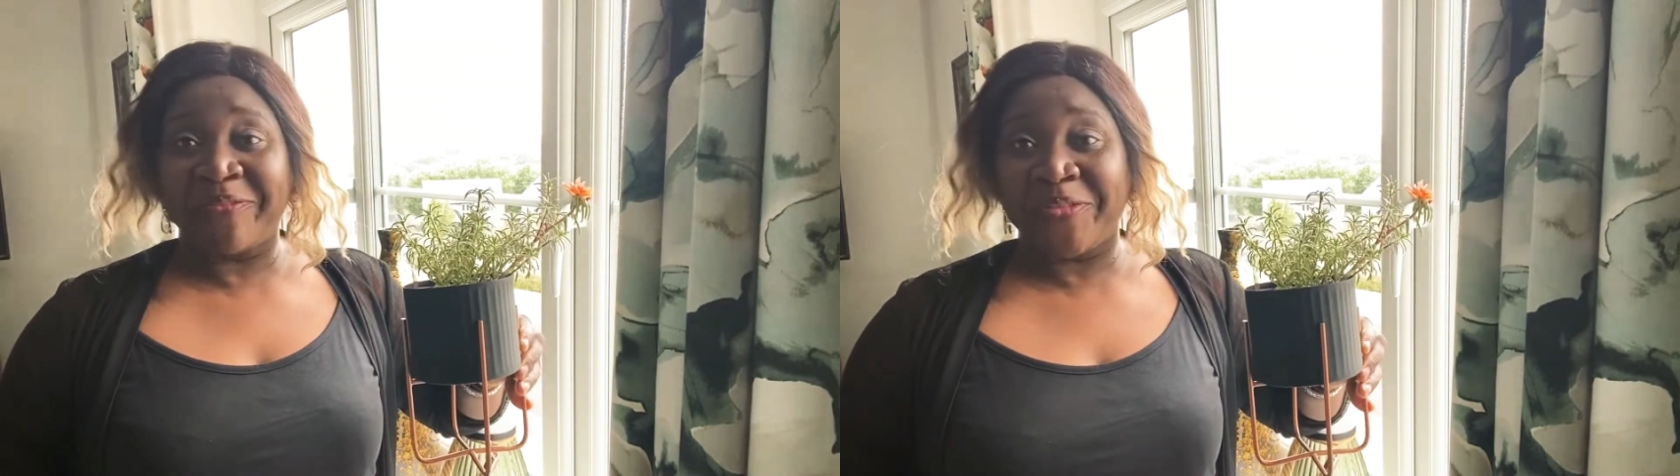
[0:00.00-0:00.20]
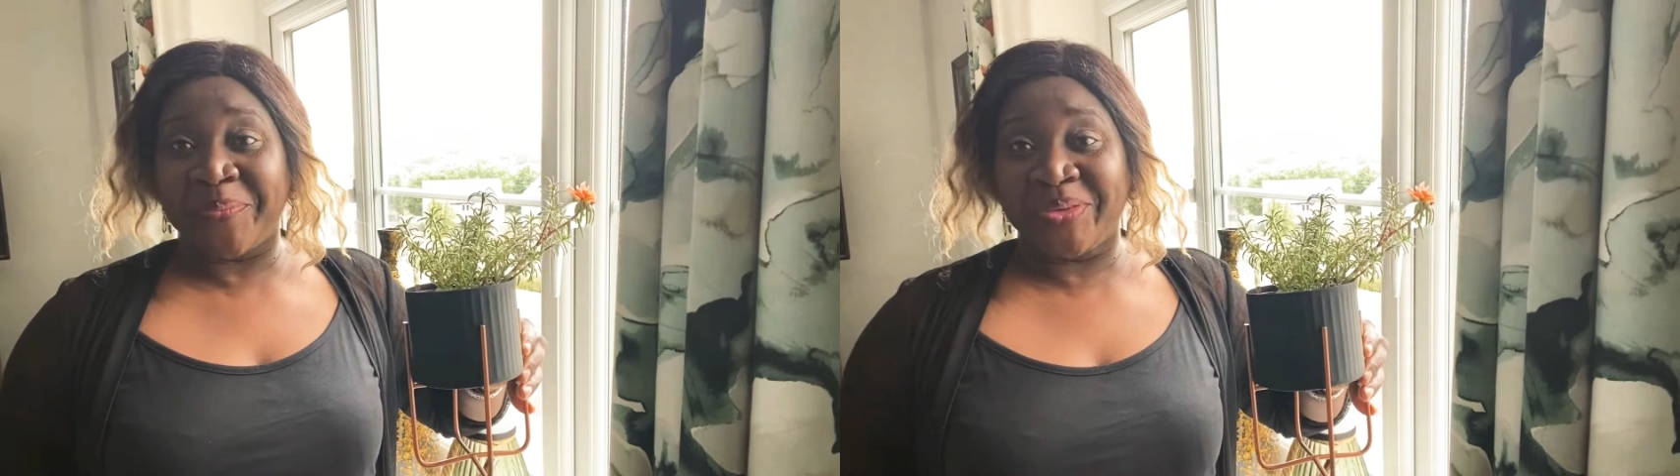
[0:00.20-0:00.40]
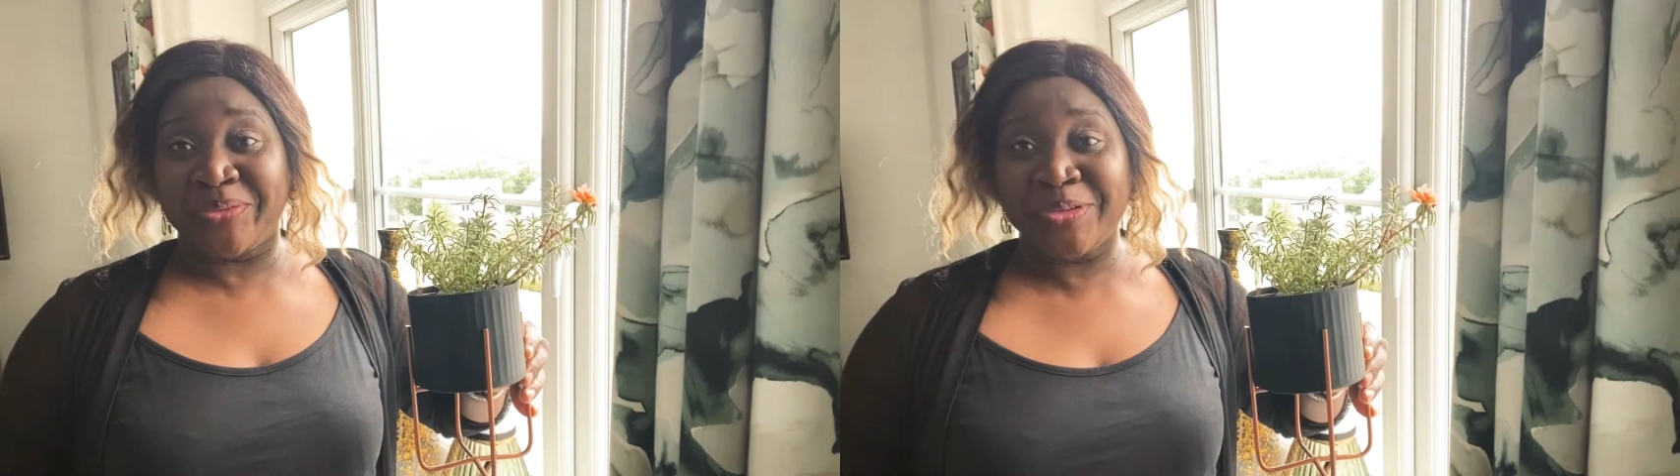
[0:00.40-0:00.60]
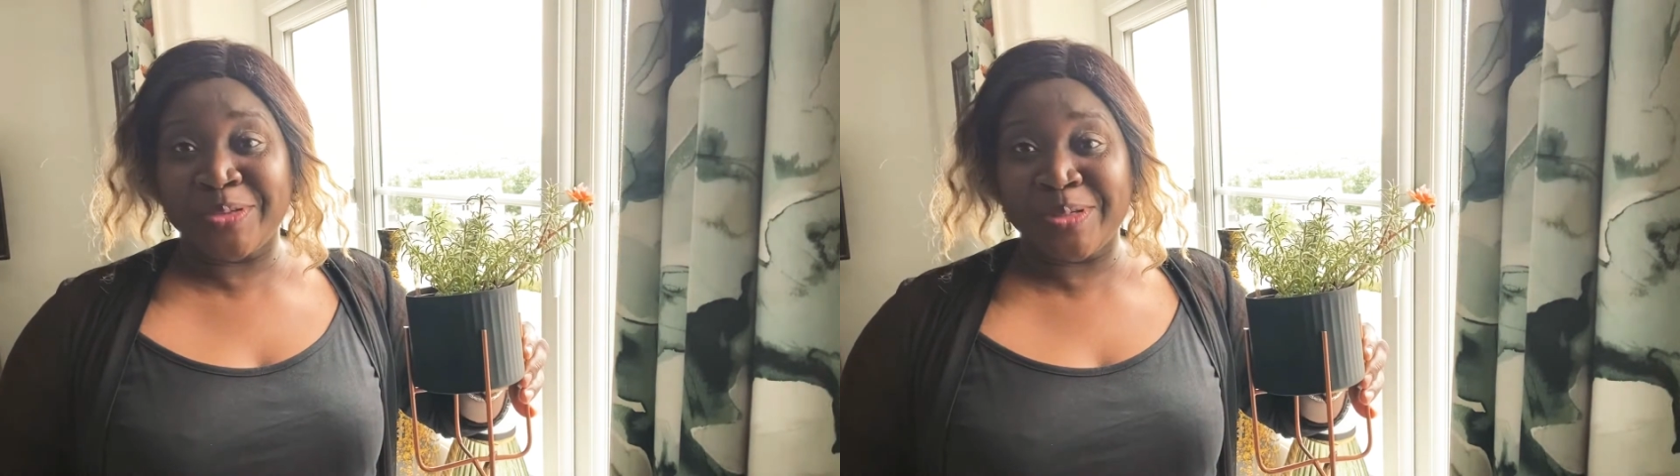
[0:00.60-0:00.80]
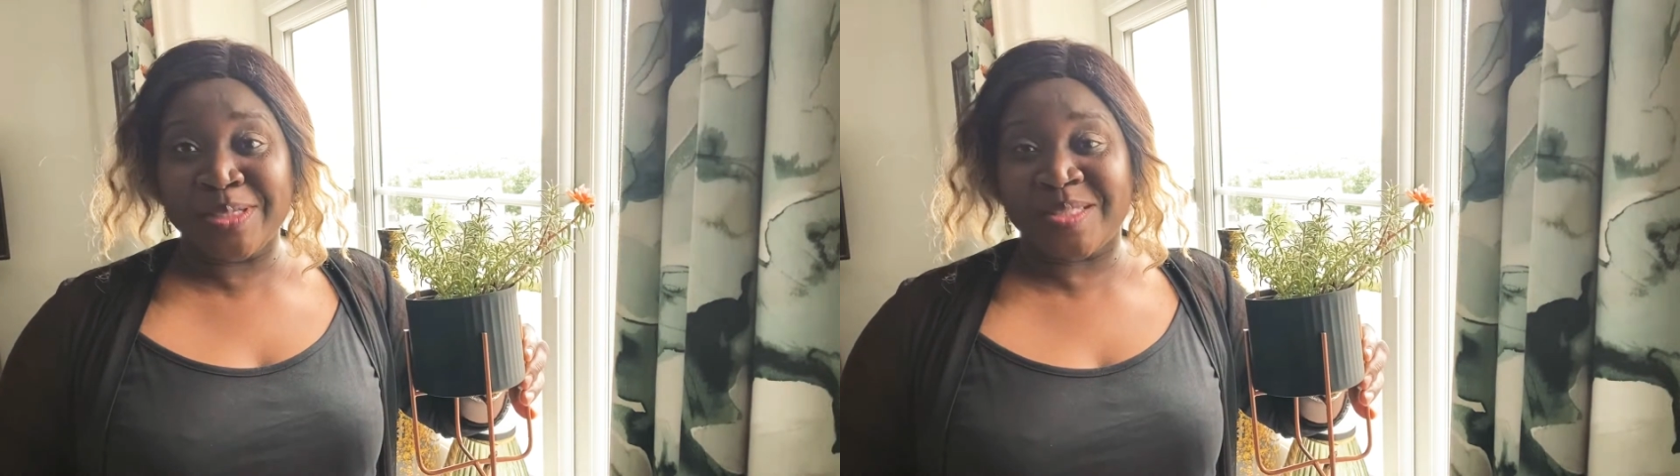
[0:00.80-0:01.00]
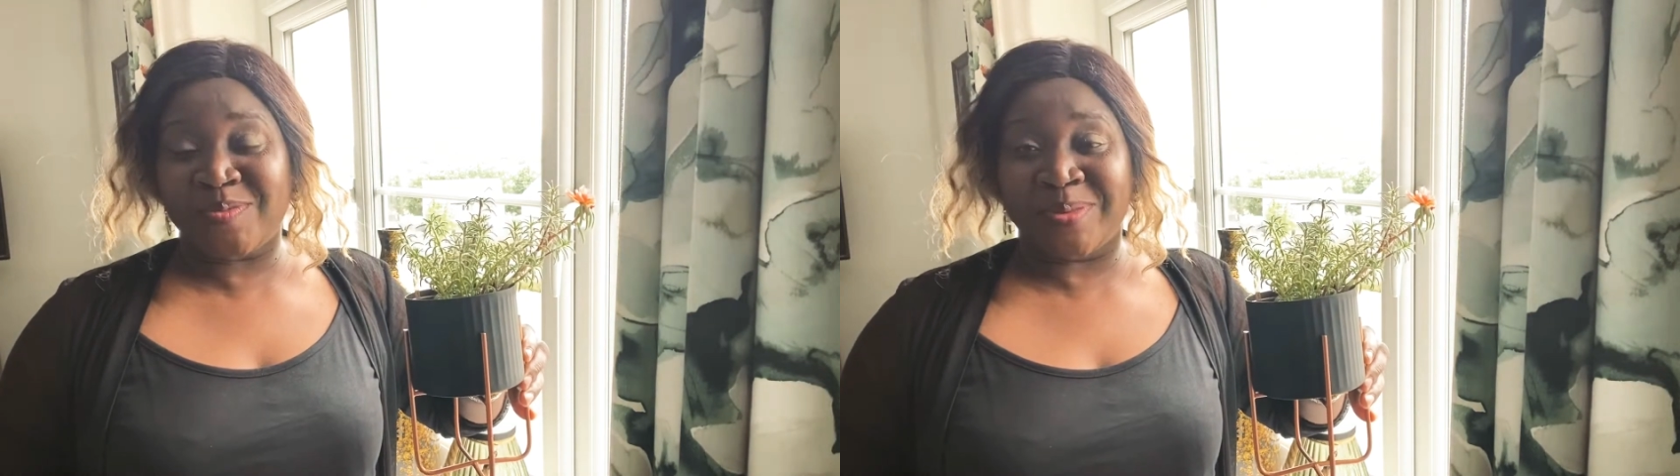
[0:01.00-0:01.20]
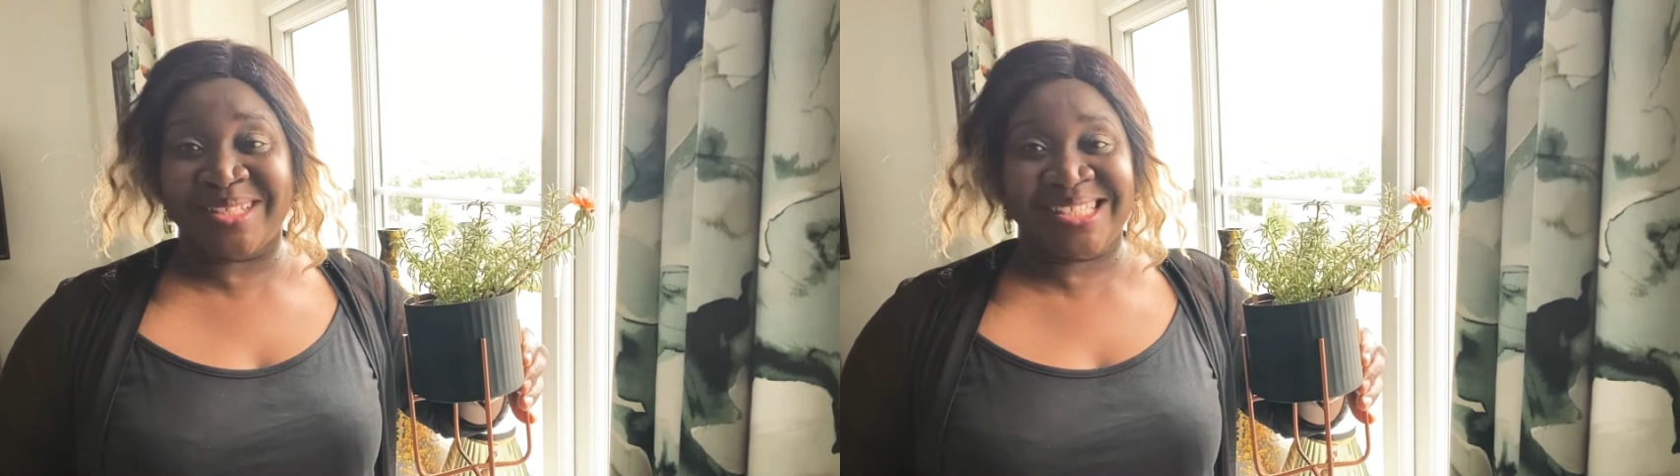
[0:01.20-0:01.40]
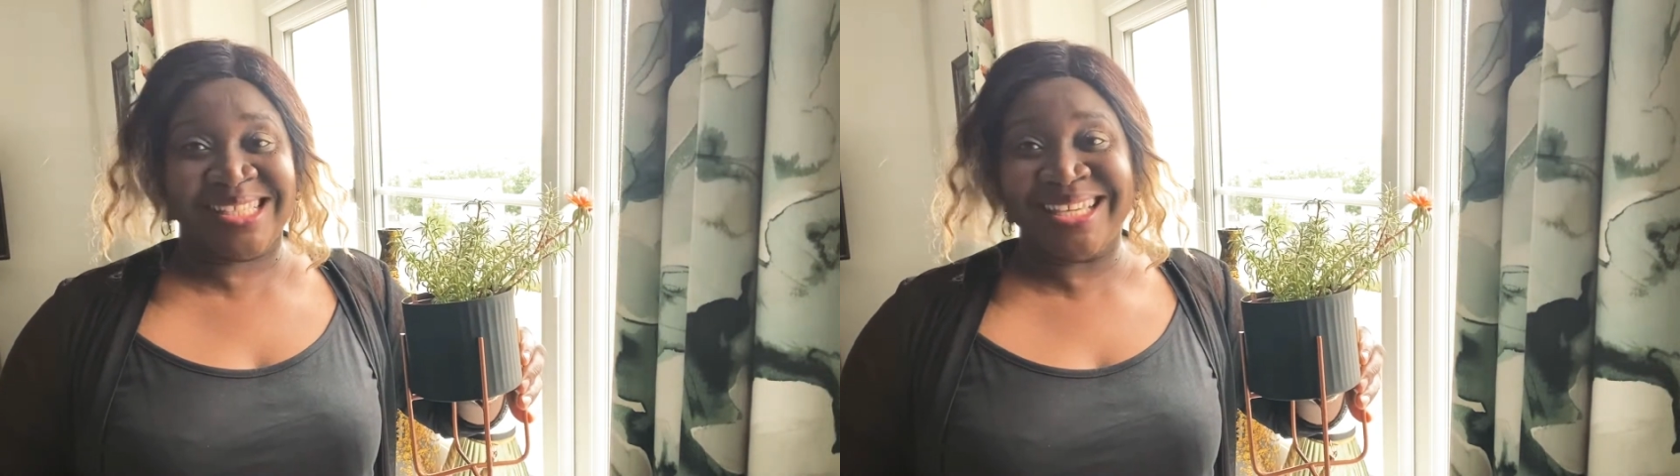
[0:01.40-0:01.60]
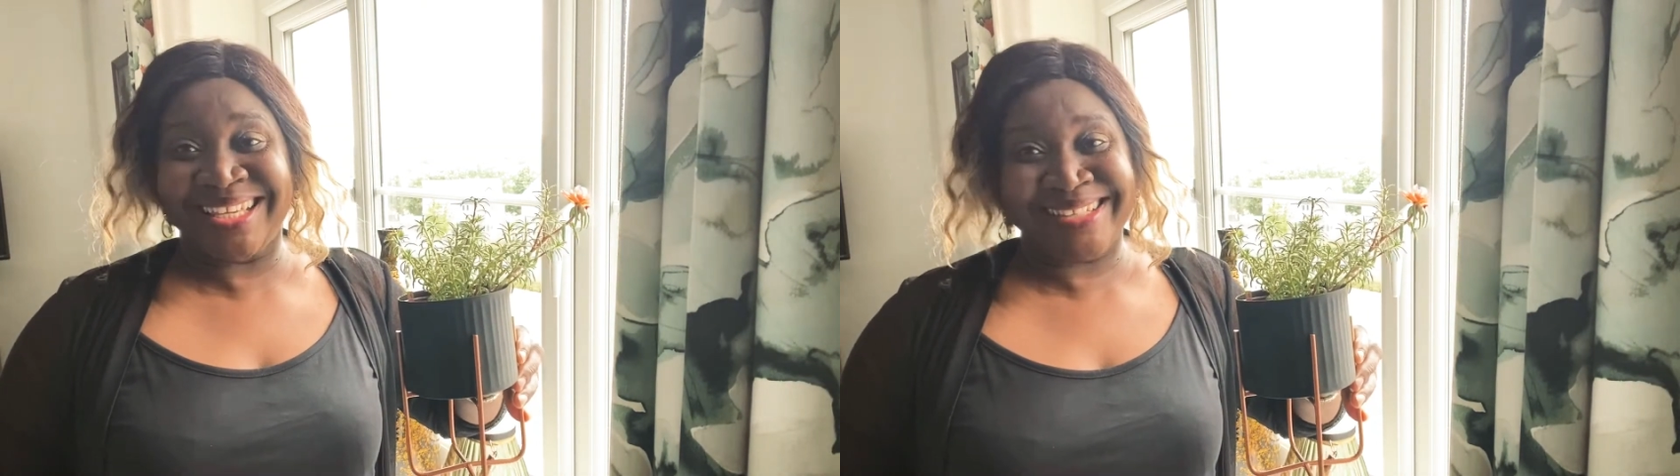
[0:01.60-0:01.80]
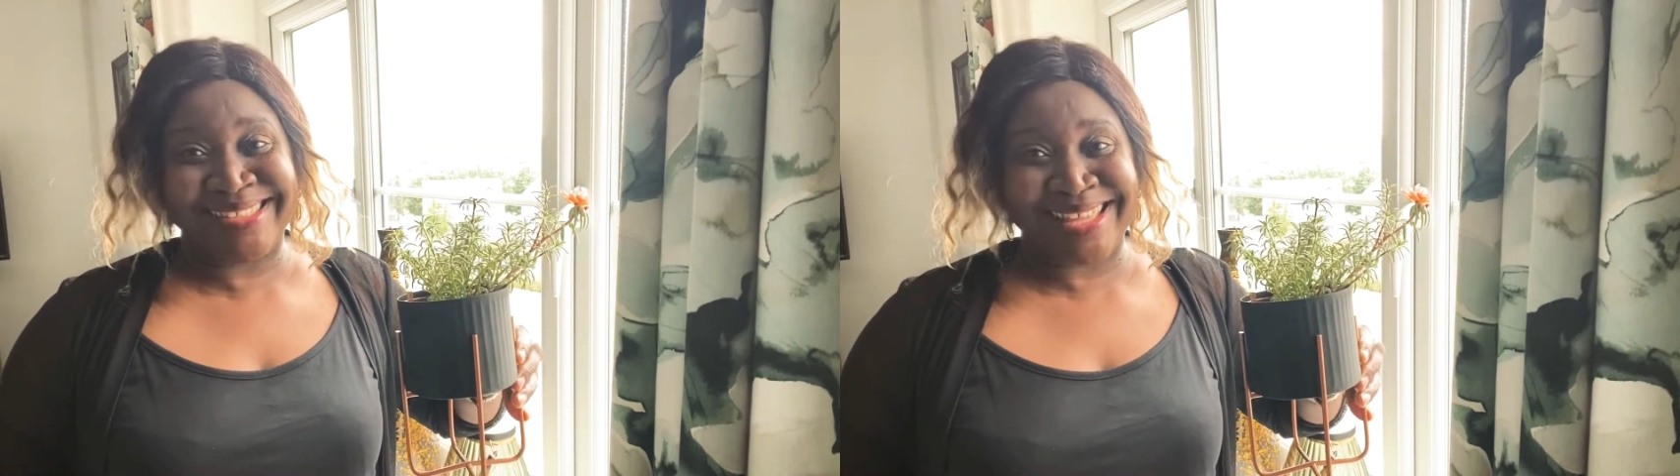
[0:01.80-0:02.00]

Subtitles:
from the roots, from the seeds.